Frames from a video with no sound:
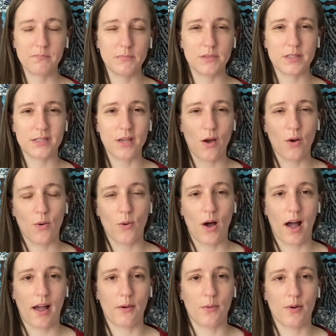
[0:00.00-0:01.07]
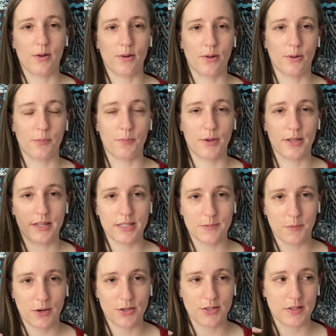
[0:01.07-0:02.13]
So I will put this
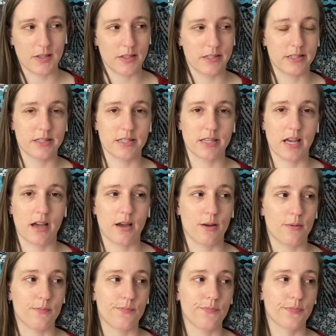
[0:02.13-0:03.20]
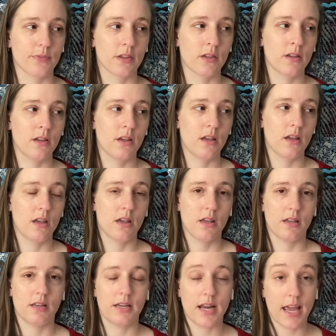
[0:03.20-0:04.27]
person's um,
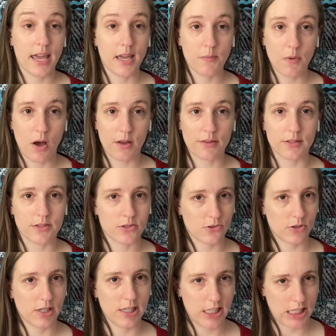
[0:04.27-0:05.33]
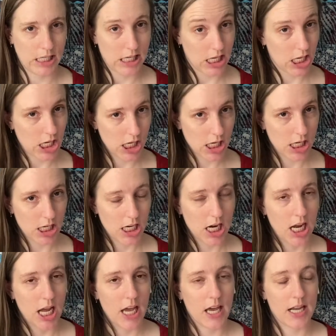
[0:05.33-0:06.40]
name on the screen here,
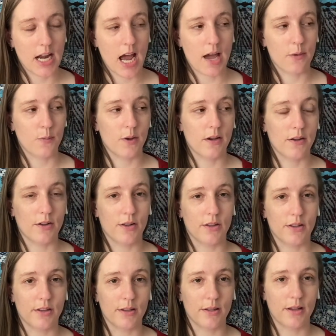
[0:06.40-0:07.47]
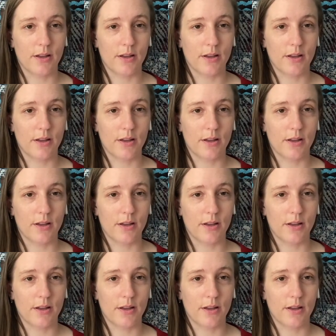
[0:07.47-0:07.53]
and I will